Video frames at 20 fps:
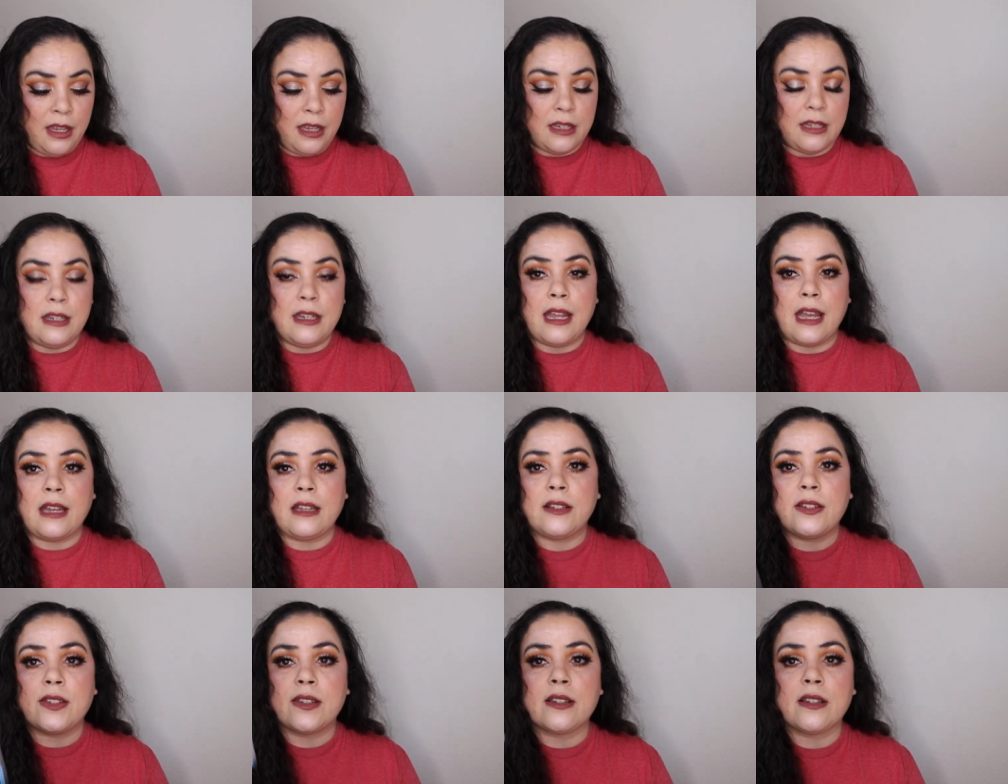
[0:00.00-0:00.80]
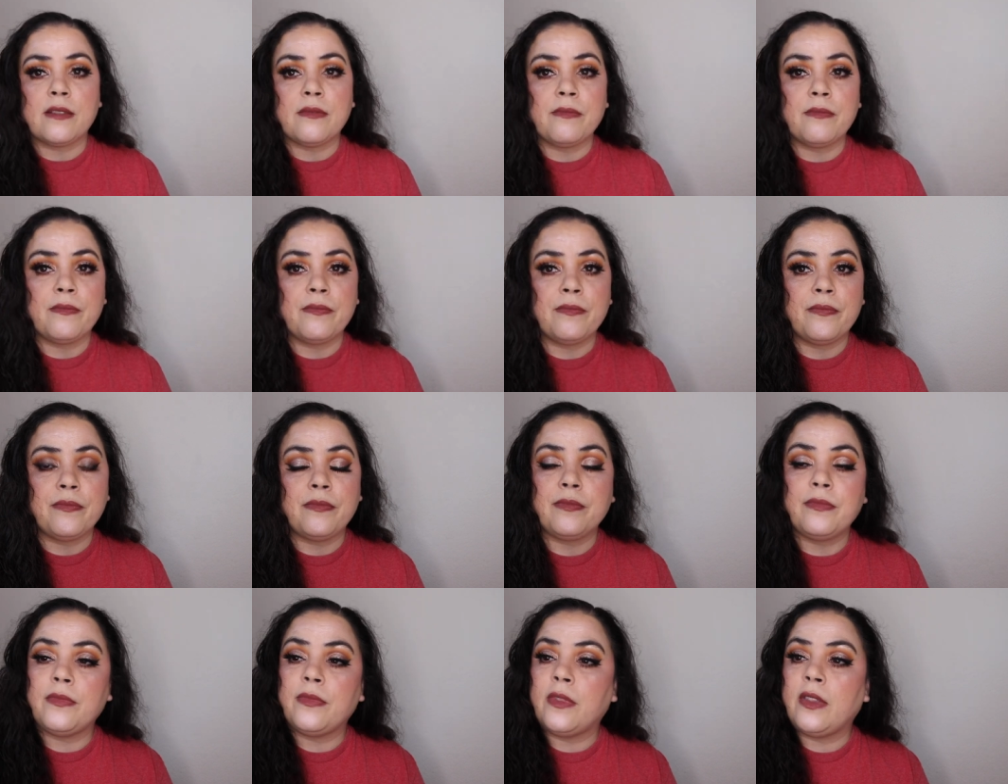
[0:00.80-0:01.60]
Next,
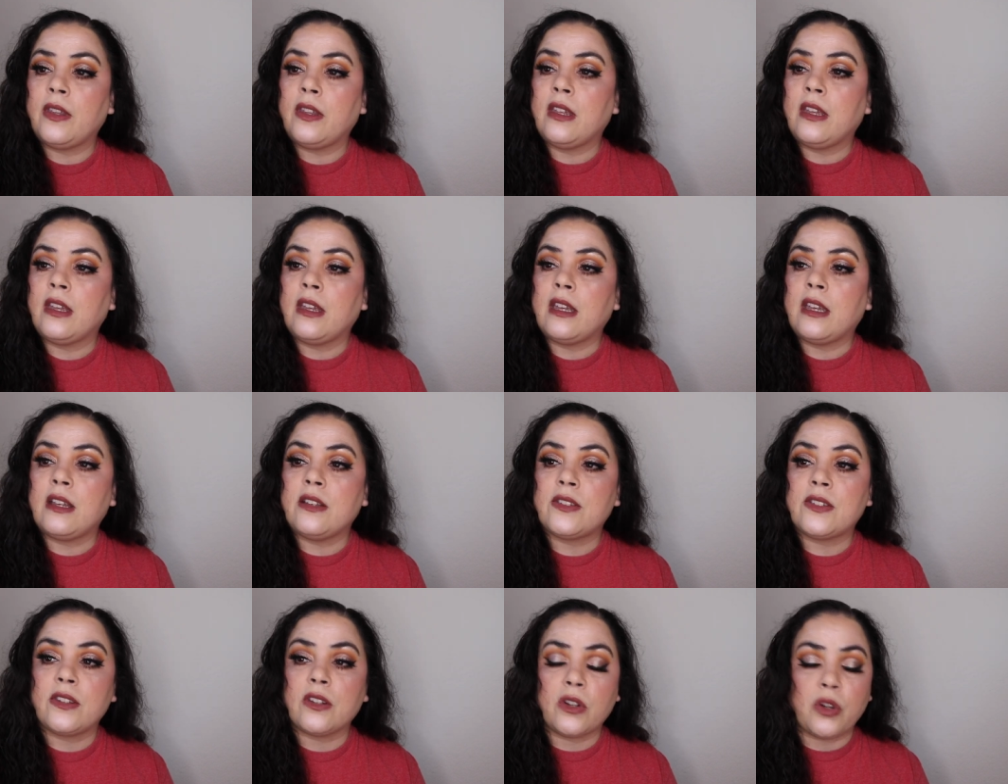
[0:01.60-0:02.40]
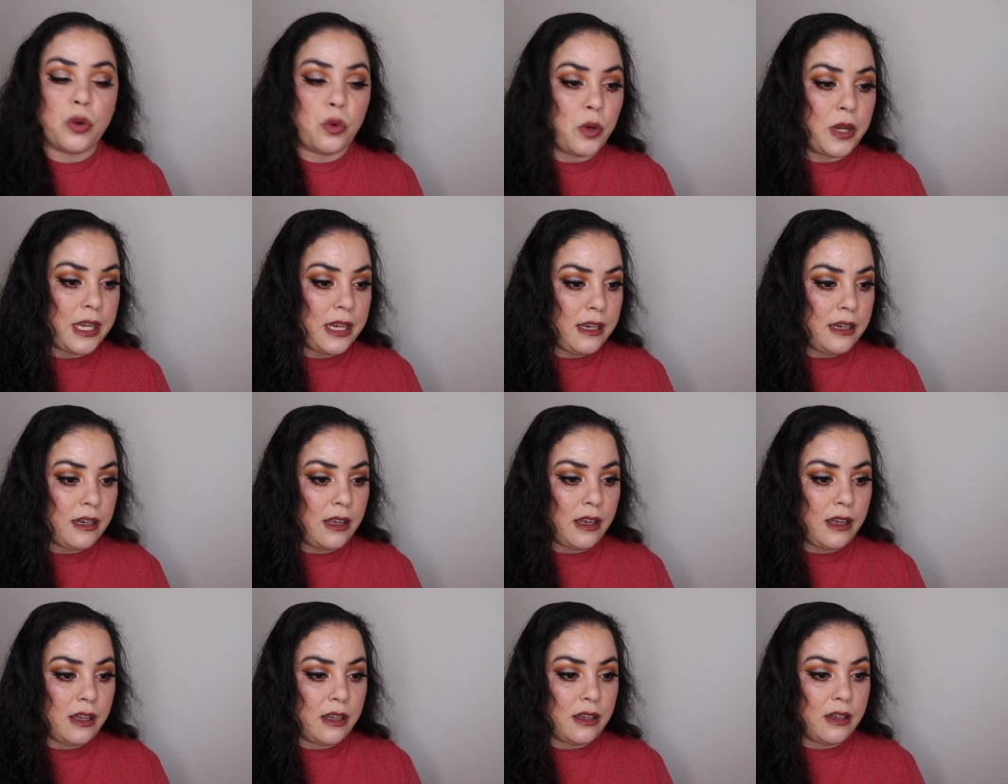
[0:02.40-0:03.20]
is the queen
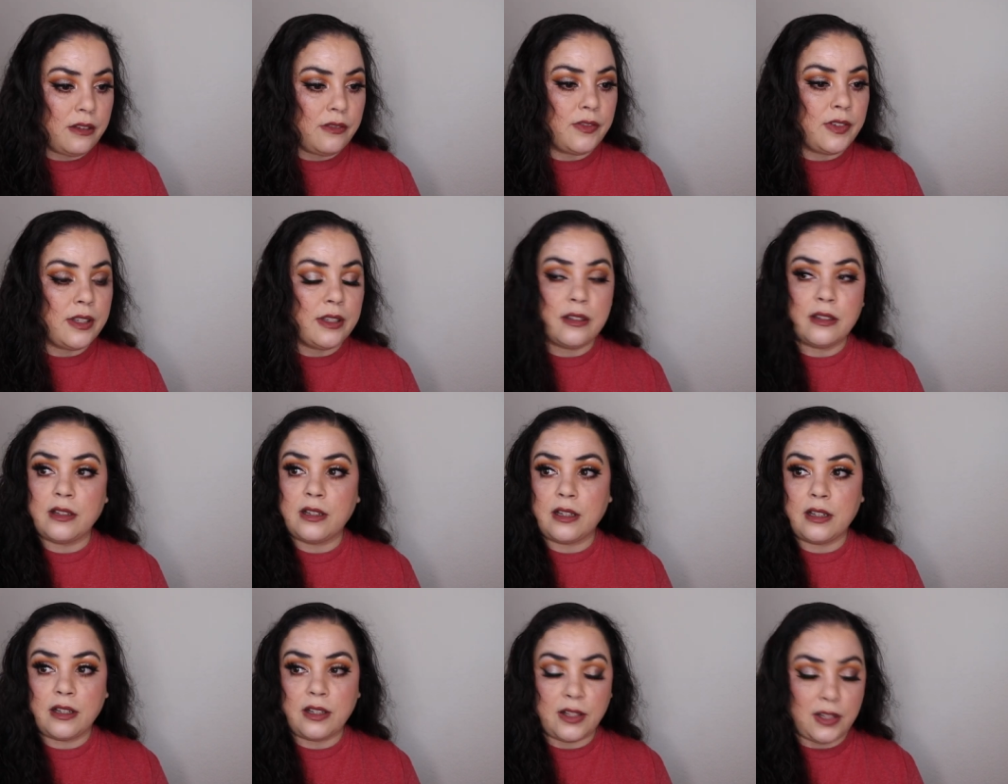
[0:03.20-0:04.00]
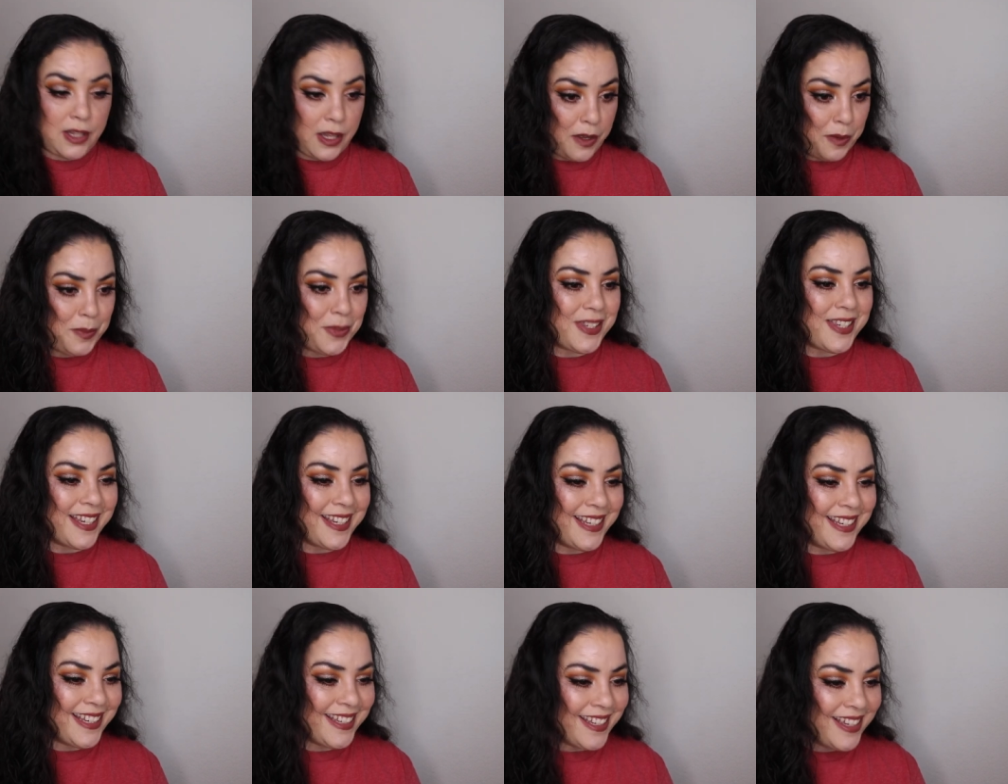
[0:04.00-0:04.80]
of clubs.
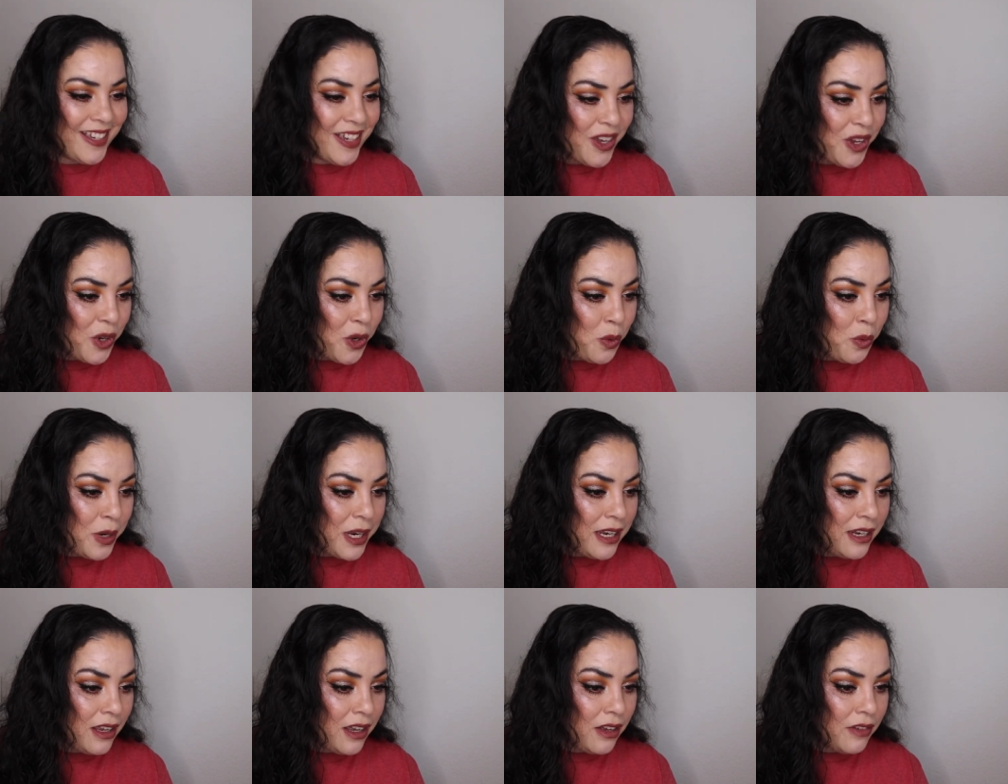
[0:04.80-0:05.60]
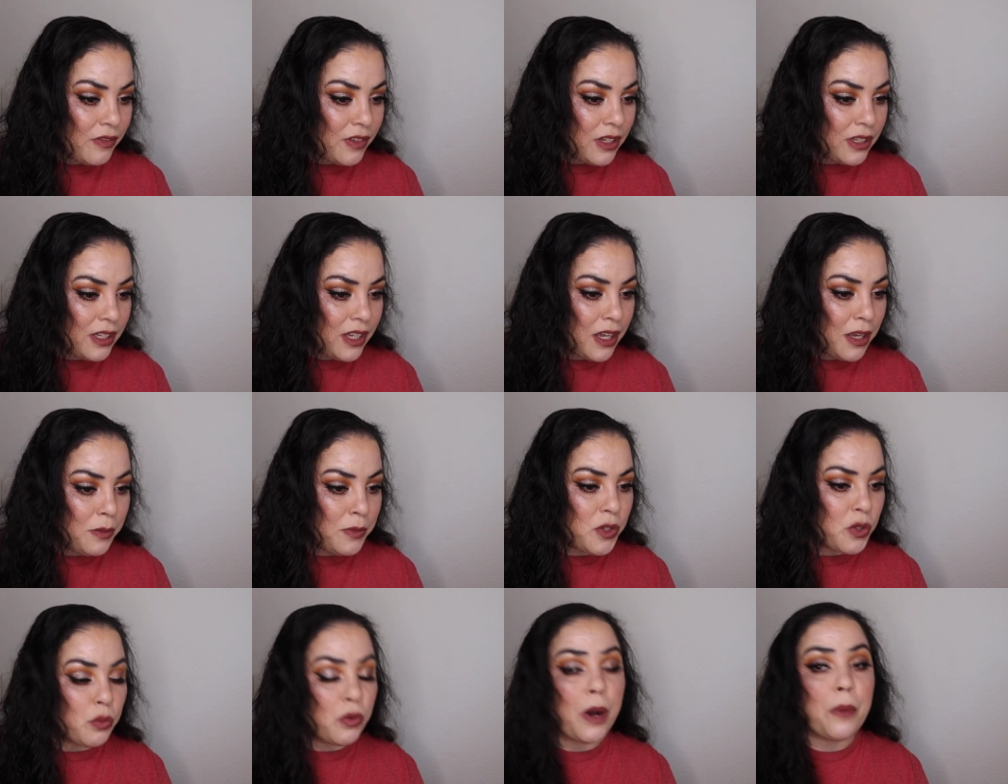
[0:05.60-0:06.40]
Queen of
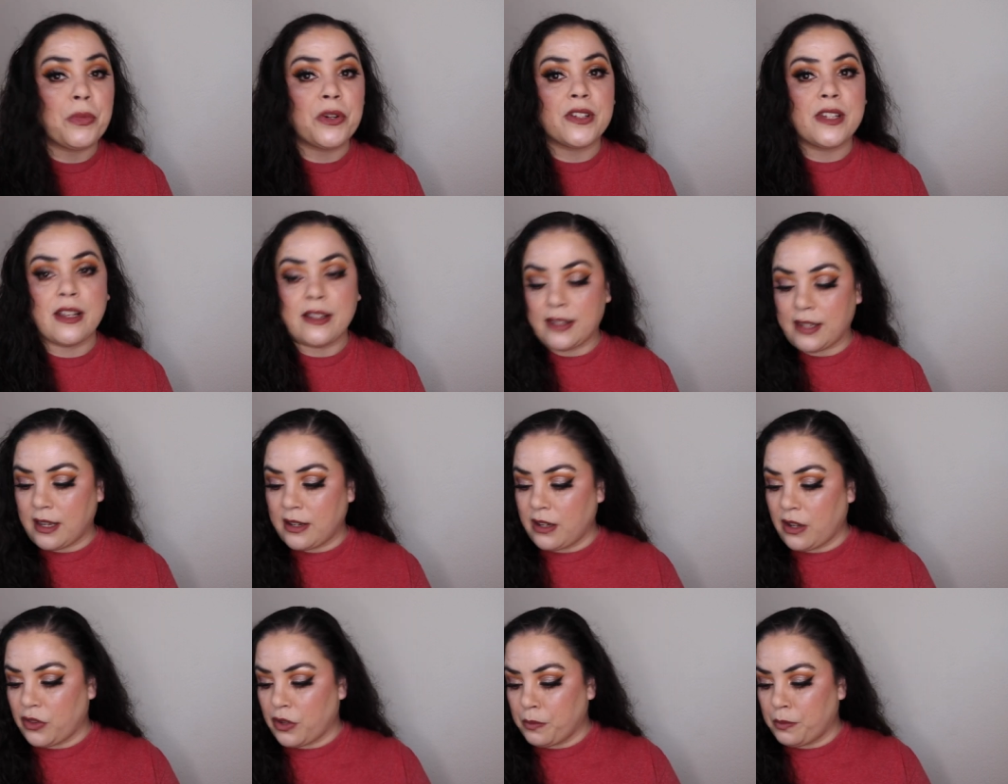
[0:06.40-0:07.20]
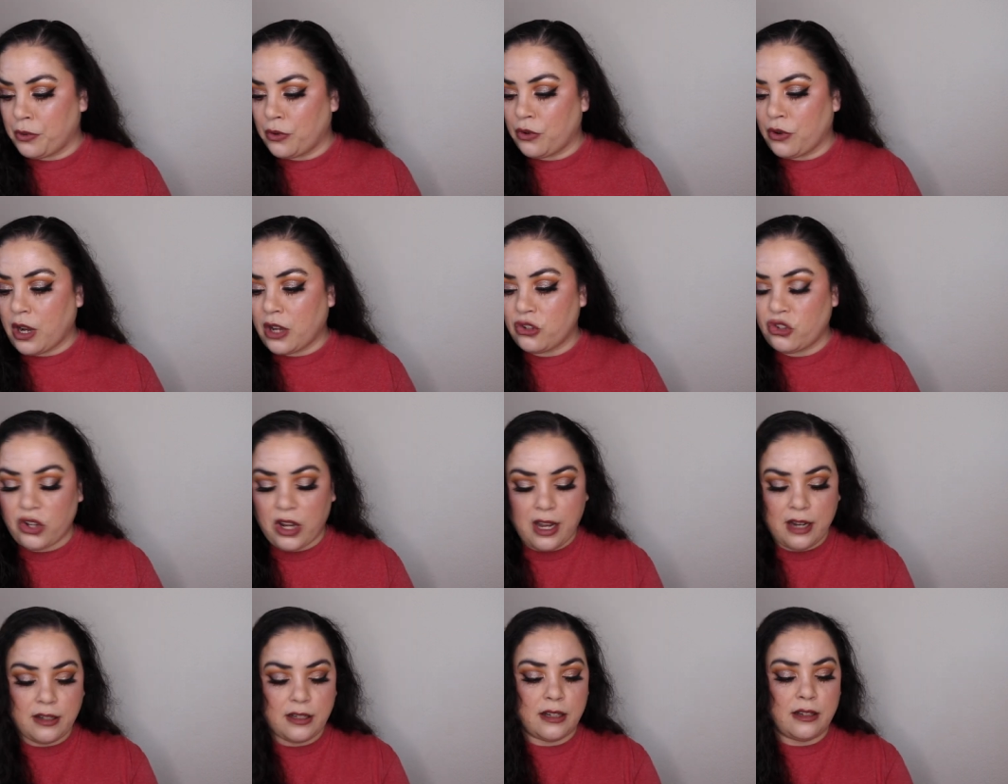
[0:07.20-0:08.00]
clubs represents another
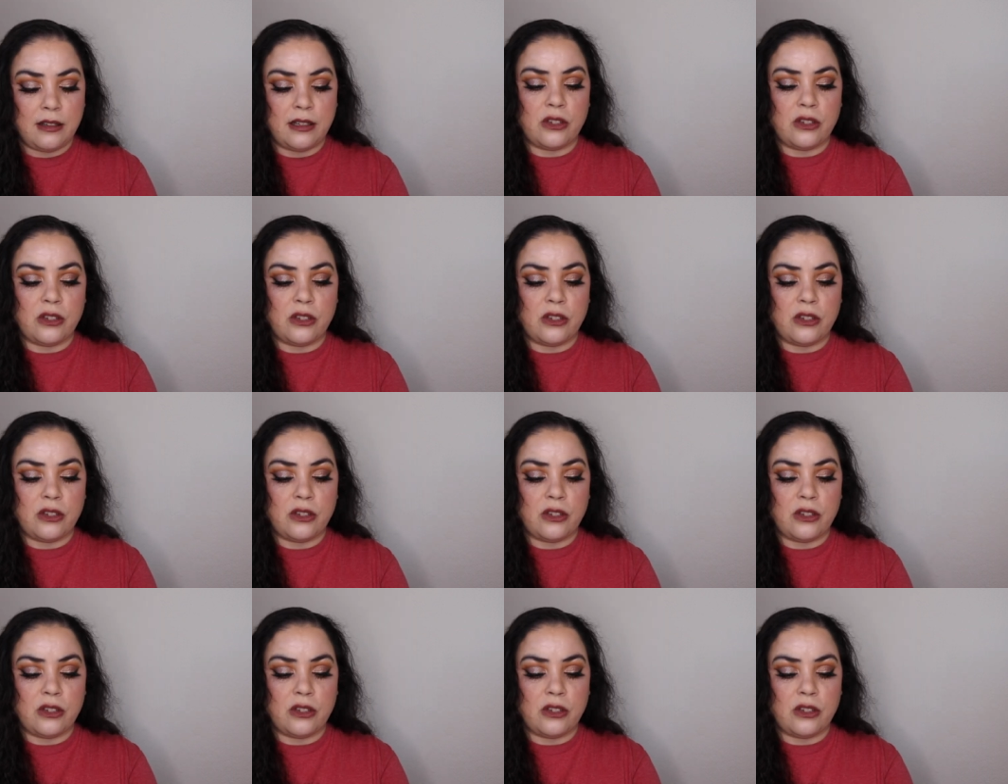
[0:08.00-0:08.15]
project.